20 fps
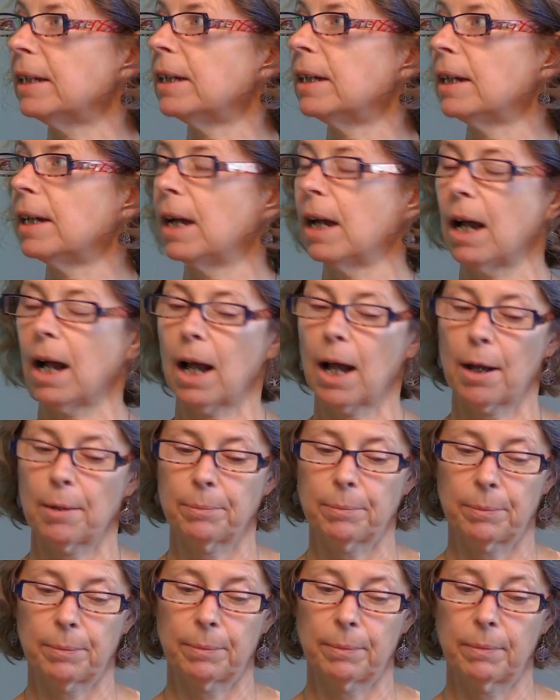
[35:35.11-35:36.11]
Mm-hmm.
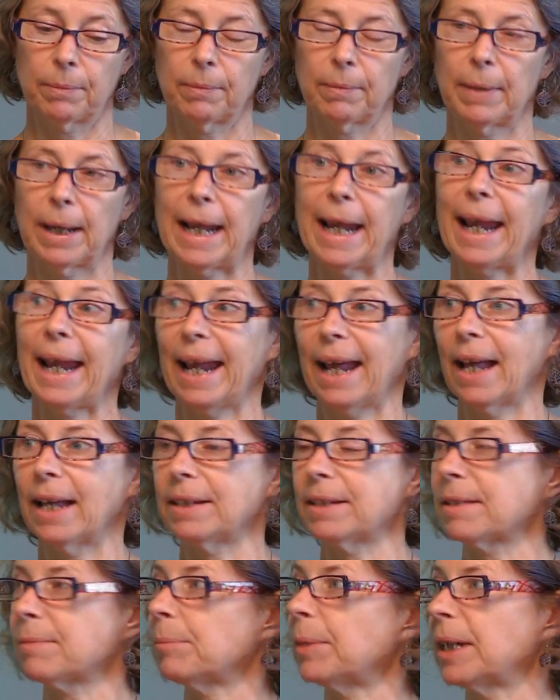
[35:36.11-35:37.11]
Um,
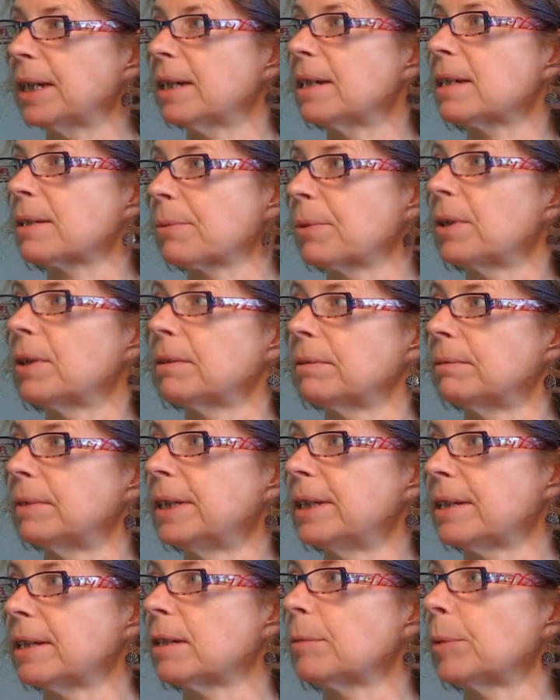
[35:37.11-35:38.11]
and because we're
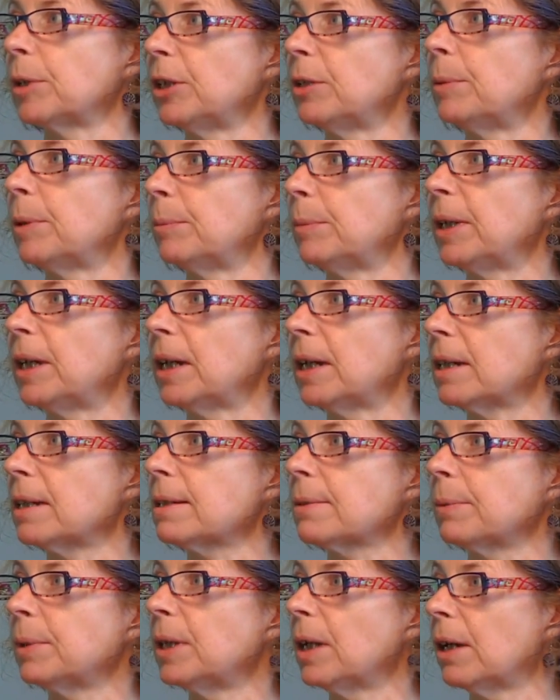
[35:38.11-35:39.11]
reasonable human
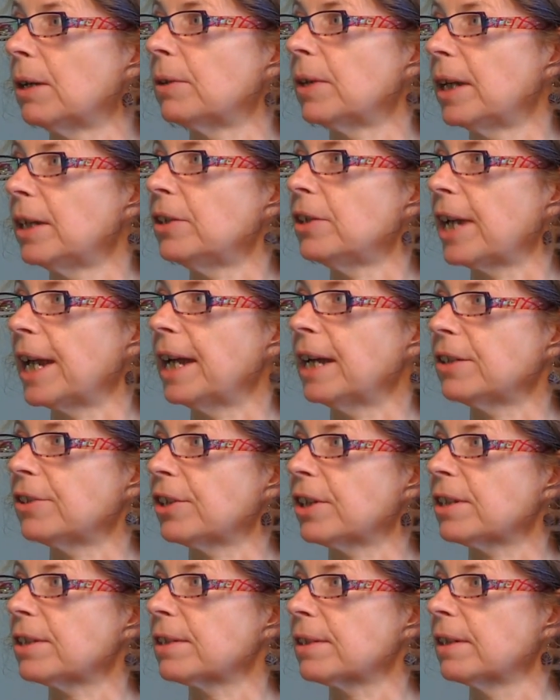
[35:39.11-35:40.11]
beings, we know that you can't
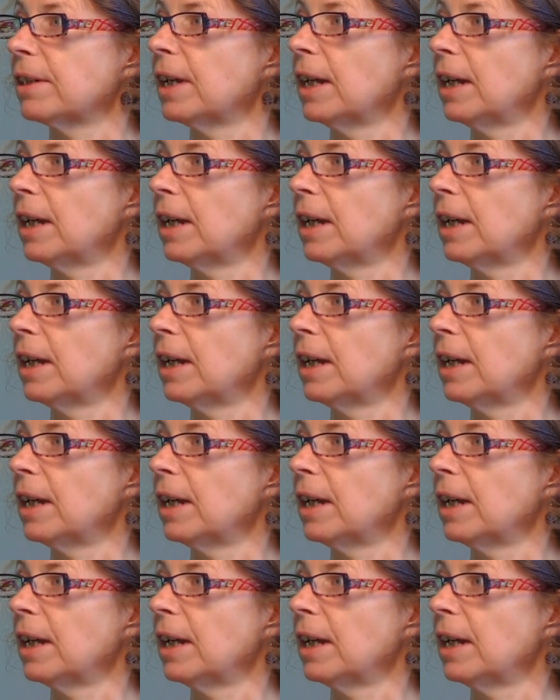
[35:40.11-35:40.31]
just